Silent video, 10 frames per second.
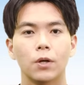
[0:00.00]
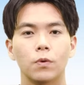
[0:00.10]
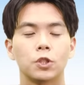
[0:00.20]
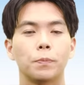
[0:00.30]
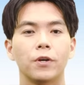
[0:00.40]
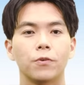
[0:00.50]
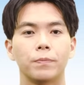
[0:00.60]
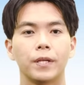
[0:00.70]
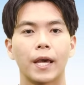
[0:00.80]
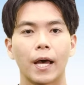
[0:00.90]
which will
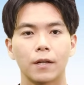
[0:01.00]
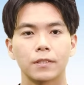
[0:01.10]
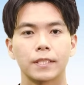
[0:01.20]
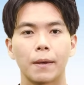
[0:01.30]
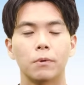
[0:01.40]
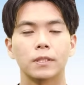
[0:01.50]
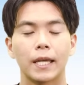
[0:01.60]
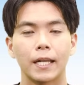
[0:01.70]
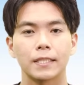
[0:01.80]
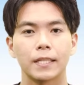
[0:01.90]
be held
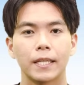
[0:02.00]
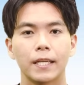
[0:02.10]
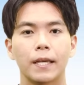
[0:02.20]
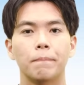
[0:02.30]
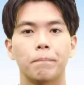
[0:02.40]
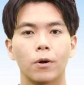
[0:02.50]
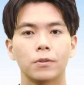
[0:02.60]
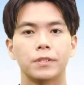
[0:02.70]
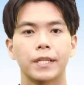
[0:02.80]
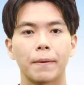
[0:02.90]
simultaneously in
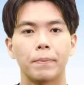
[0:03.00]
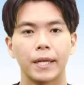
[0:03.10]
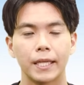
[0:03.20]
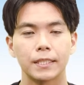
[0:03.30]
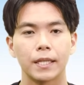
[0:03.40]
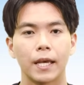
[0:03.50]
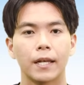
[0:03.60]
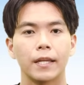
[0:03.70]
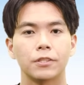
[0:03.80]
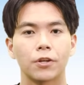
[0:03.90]
both Japanese
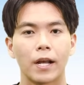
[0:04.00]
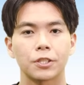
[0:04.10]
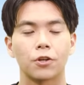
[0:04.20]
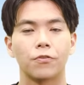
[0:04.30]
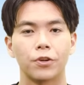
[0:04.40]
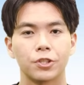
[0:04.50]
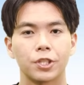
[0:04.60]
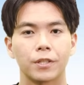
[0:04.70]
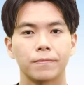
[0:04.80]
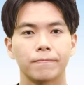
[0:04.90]
and international
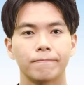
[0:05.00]
version.